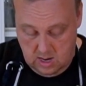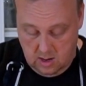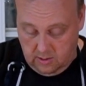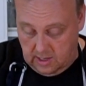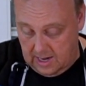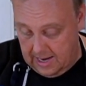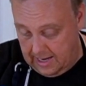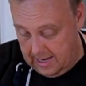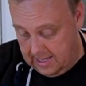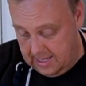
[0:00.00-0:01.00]
Looks like
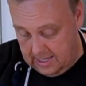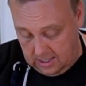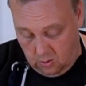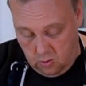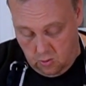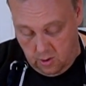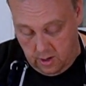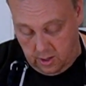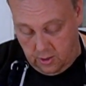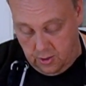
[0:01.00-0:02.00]
this corner